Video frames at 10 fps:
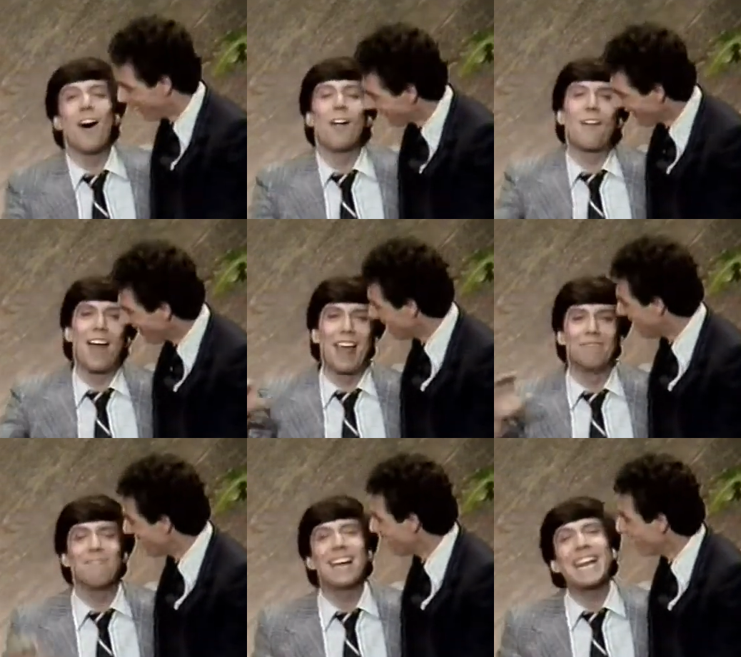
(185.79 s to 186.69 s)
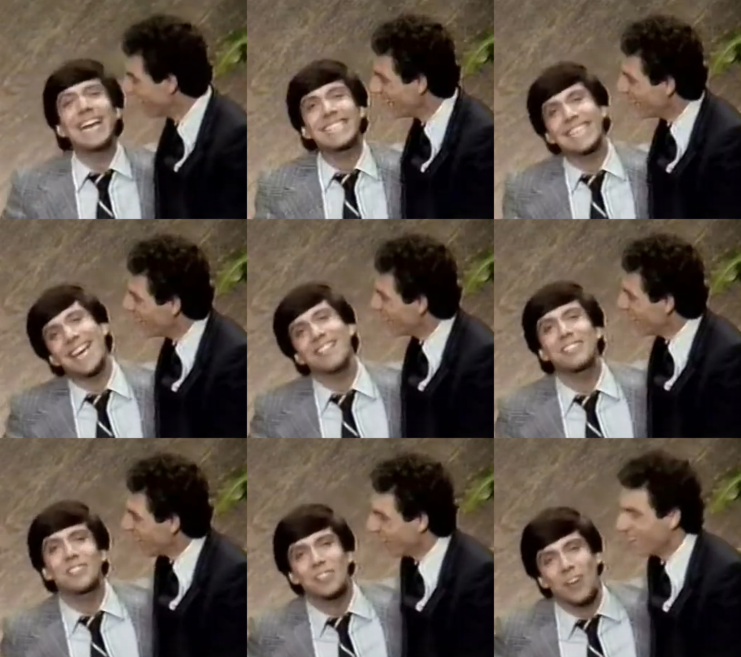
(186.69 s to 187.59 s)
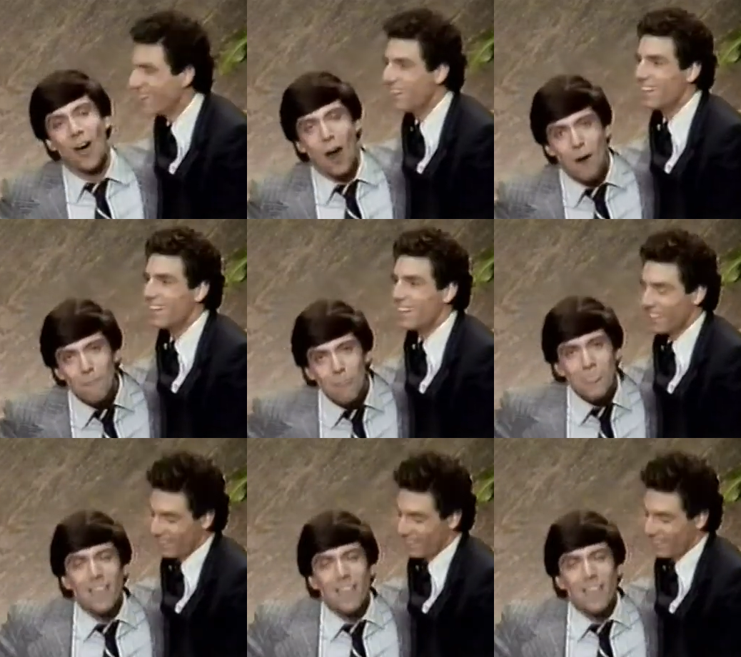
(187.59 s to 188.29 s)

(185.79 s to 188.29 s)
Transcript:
Speaker 1: All right, my next guests are